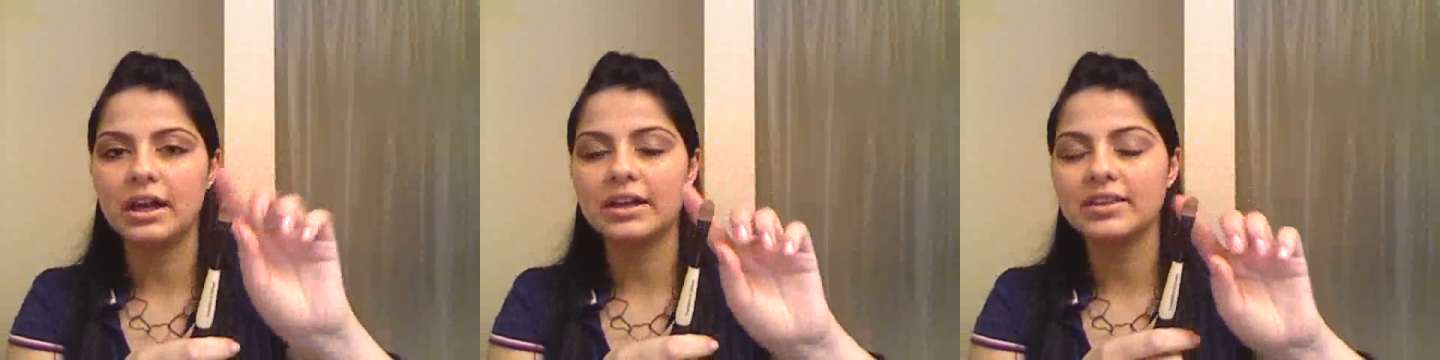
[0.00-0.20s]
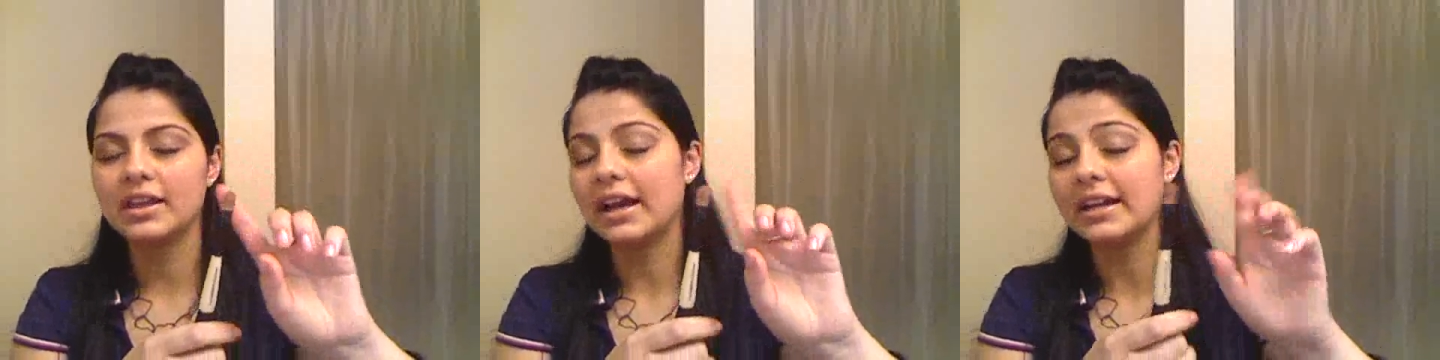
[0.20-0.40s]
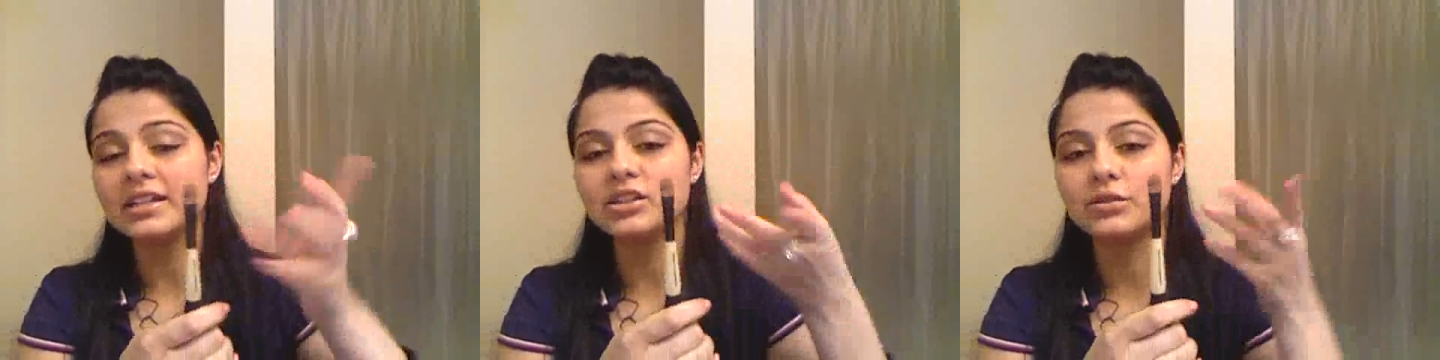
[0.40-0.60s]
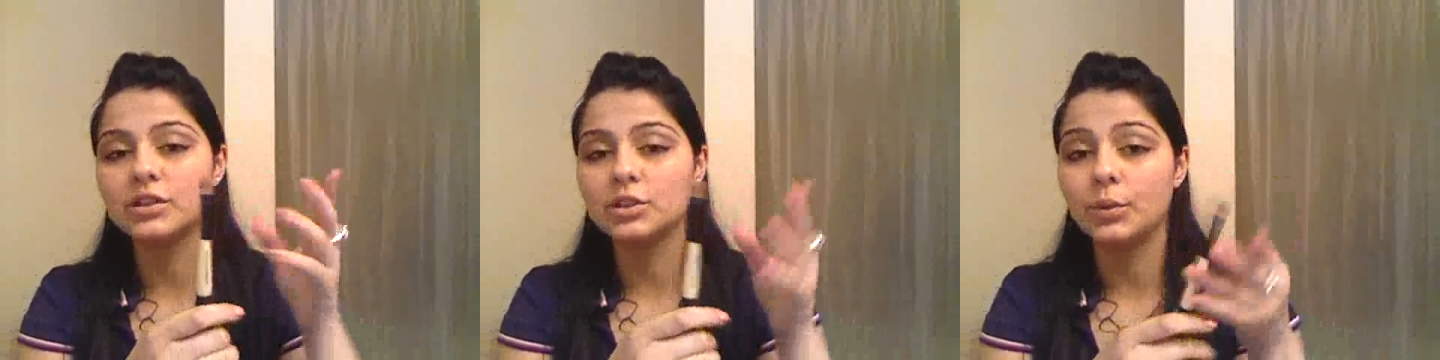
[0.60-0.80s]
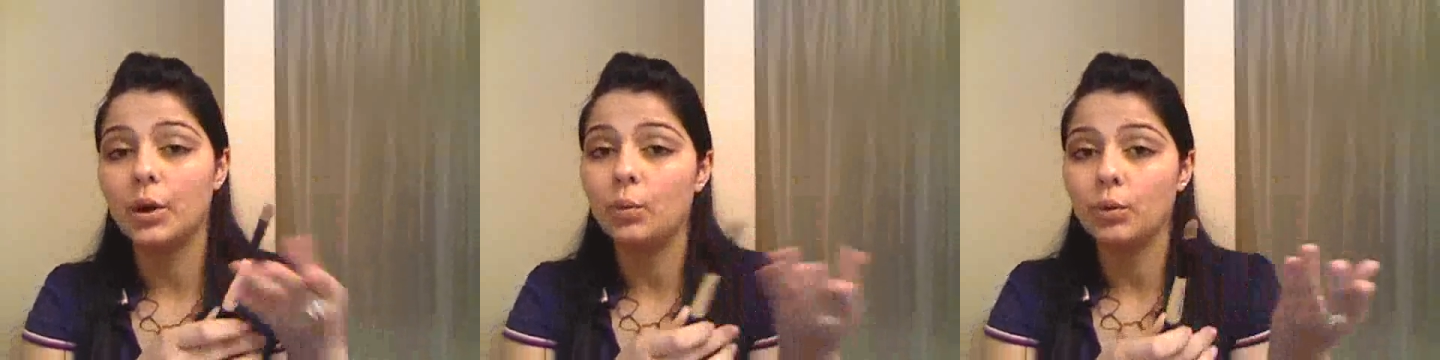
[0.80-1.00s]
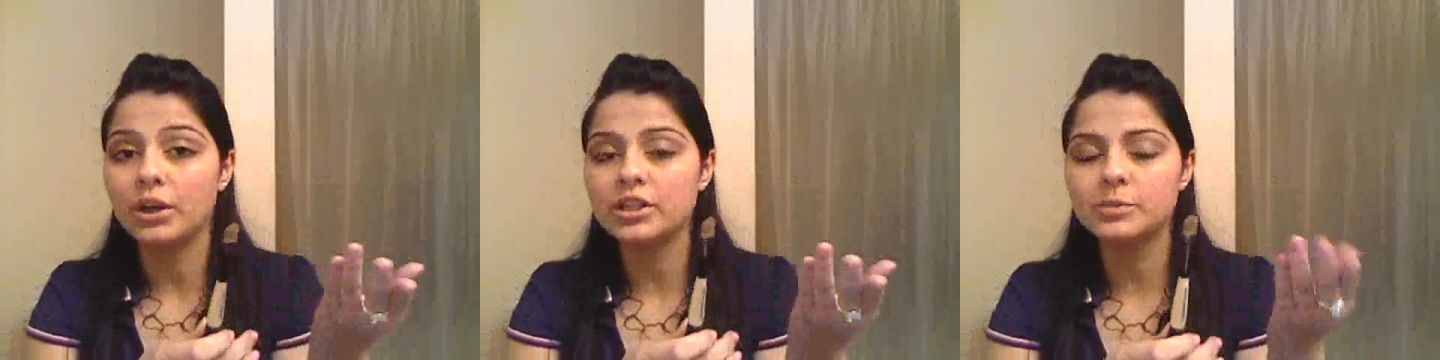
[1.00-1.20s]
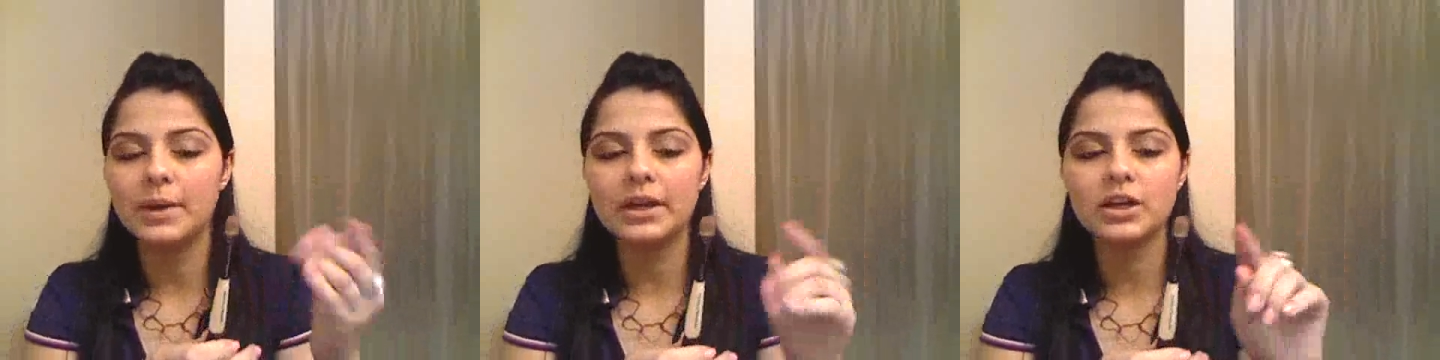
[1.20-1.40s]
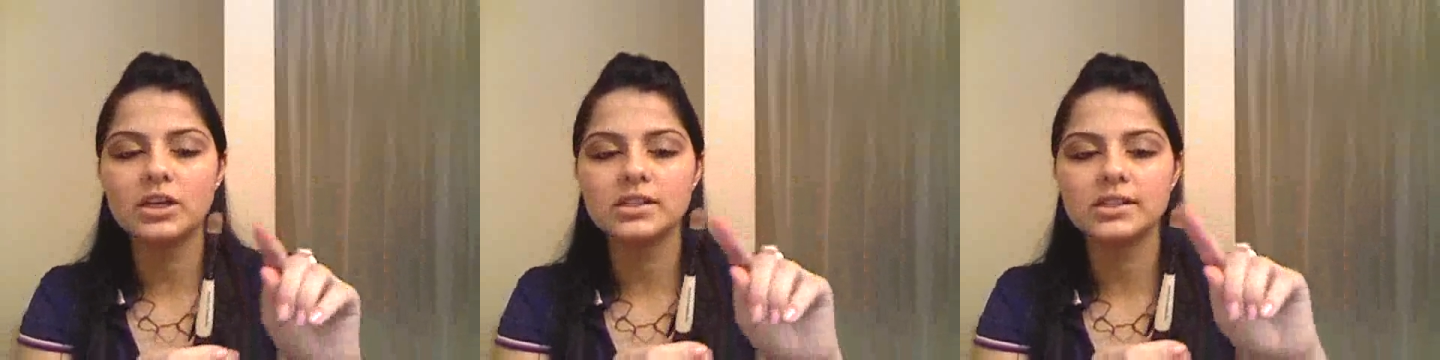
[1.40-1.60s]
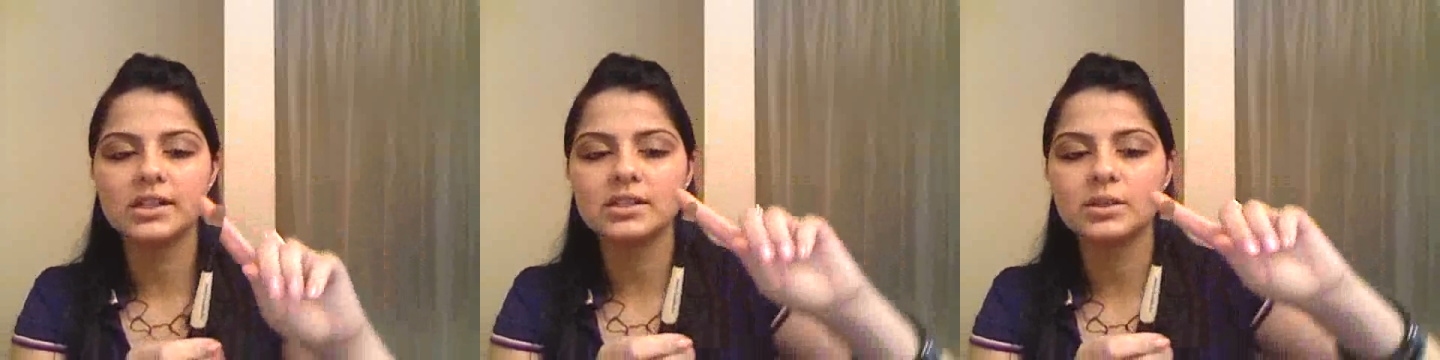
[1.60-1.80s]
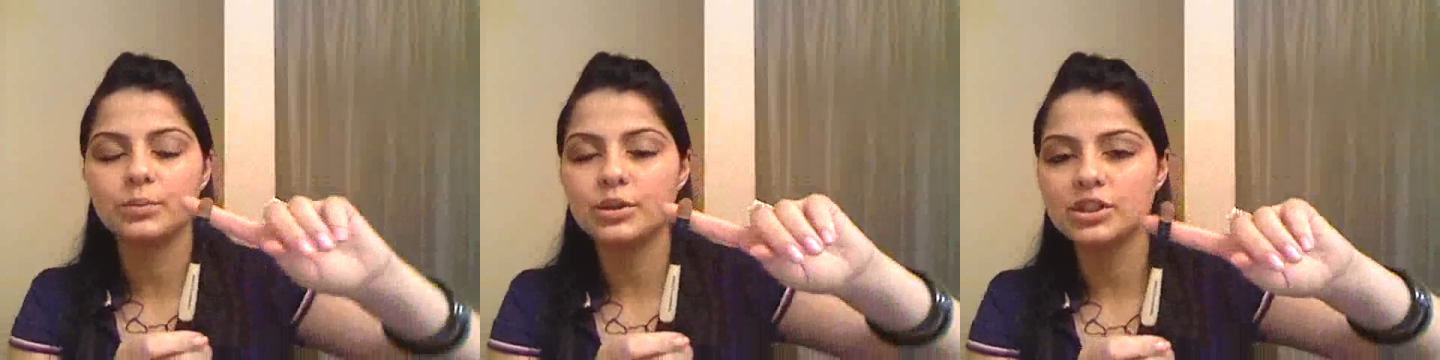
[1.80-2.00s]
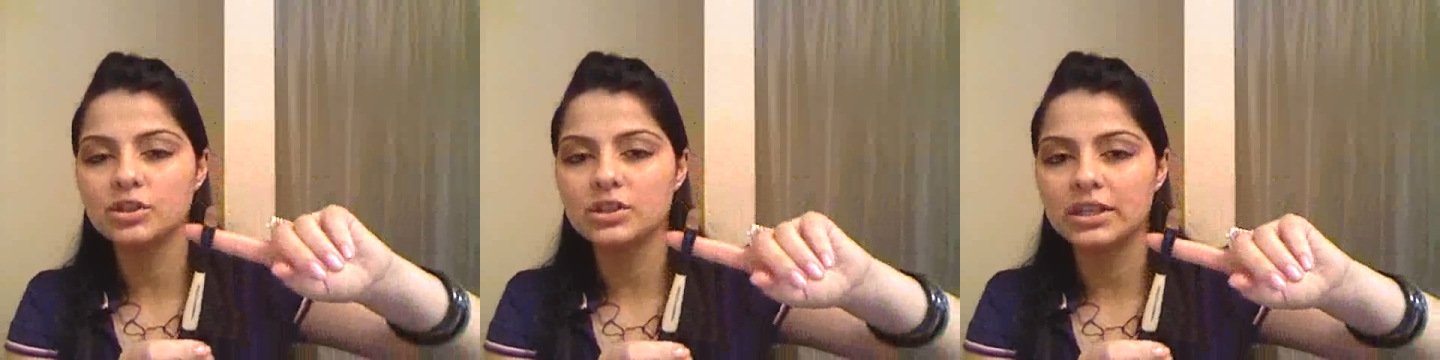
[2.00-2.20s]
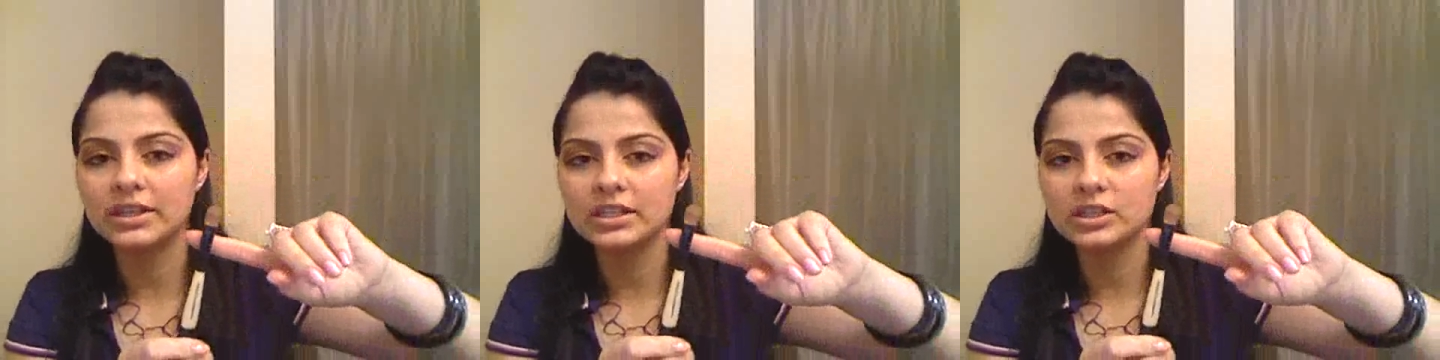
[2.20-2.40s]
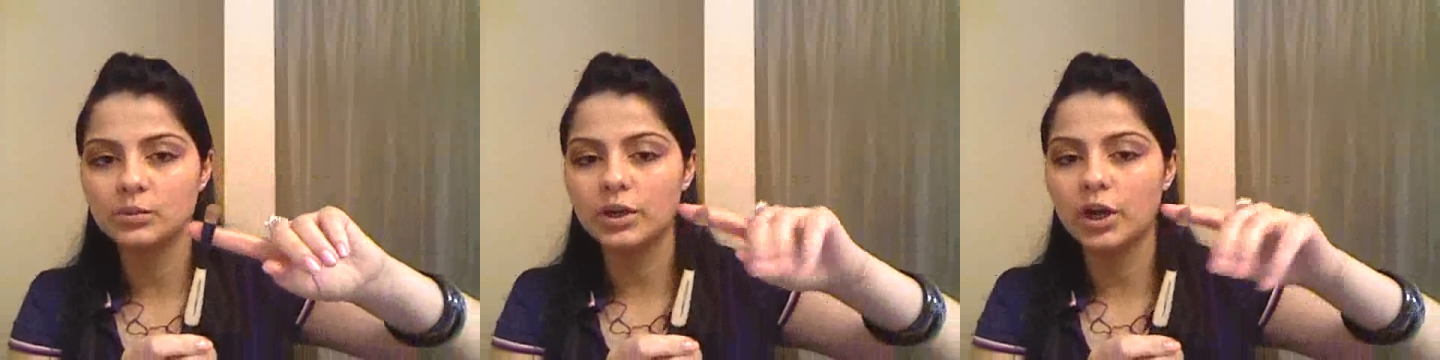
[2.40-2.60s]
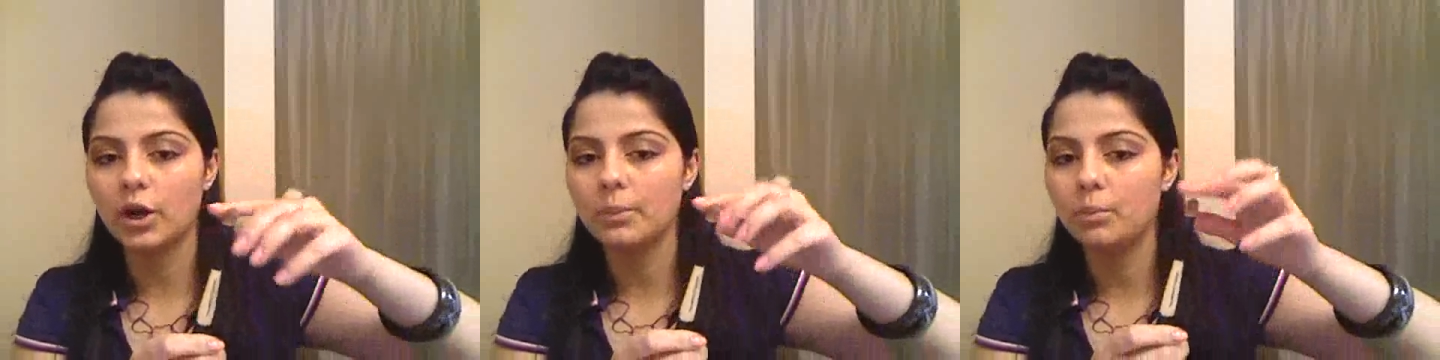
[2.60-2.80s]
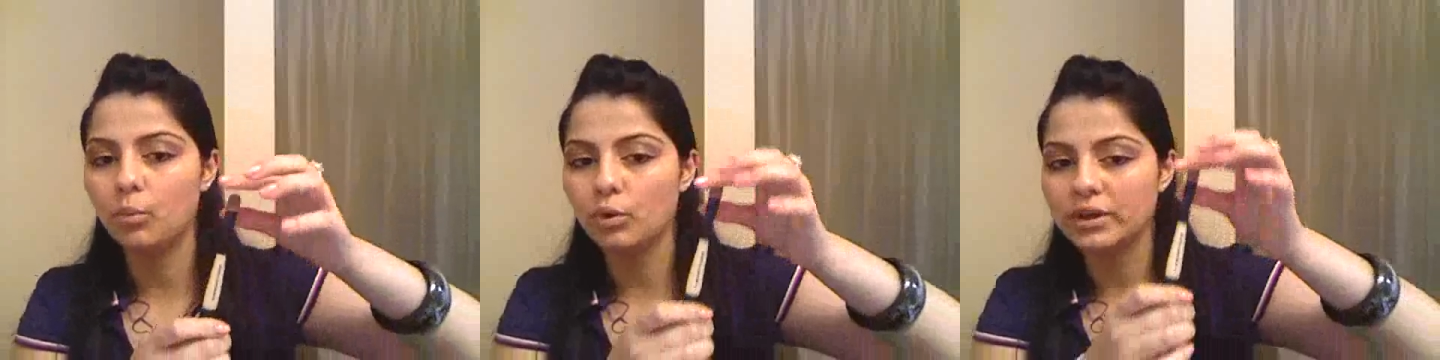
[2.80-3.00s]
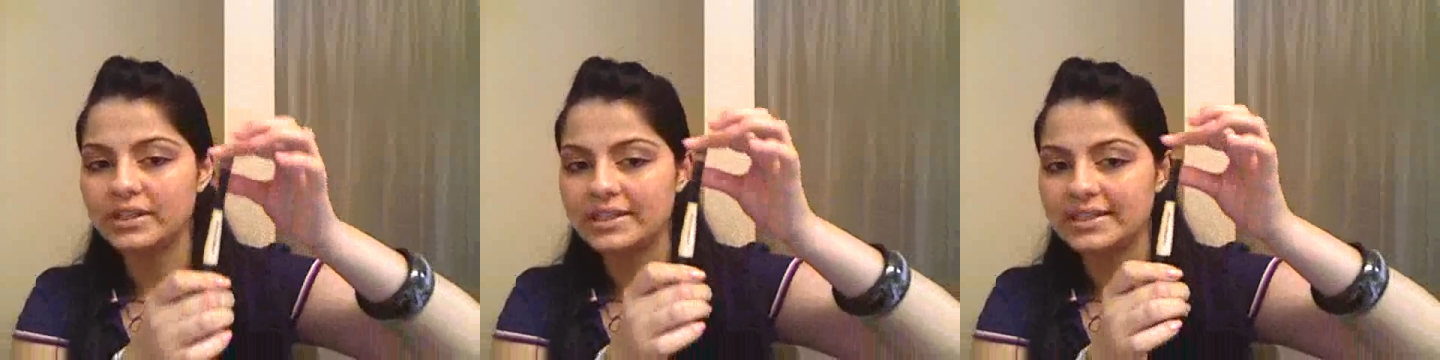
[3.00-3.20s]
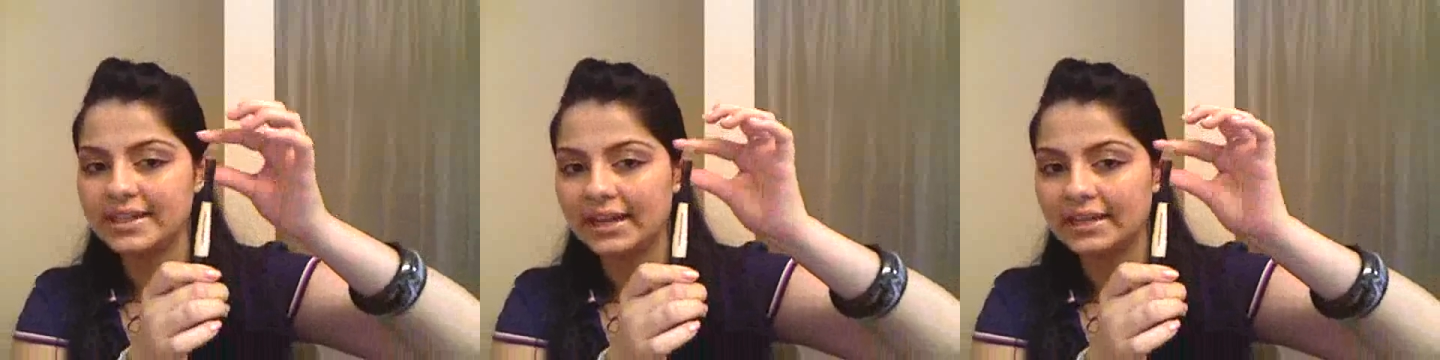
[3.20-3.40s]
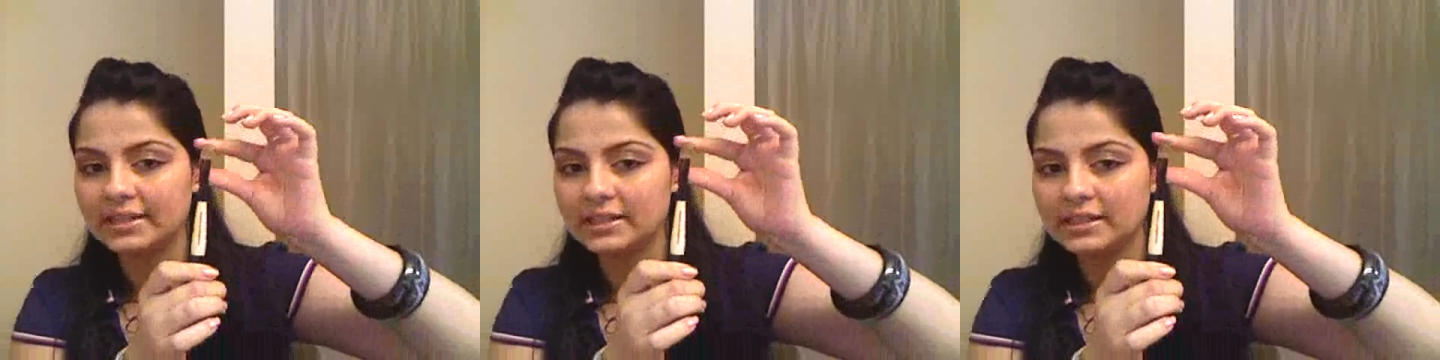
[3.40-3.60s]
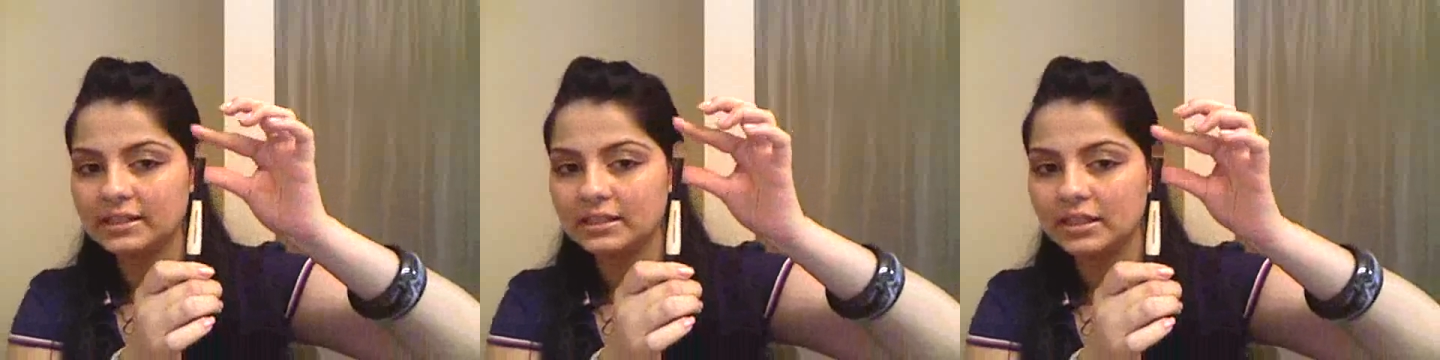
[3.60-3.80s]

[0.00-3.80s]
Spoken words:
I guess the reason why it works better is because the bristles on this one are more dense.